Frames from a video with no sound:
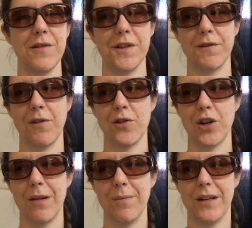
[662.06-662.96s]
used
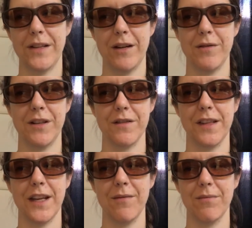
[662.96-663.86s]
Photoshop because I always use
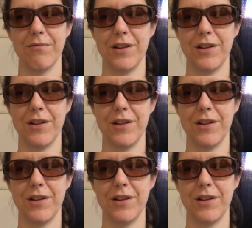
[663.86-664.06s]
the GIMP,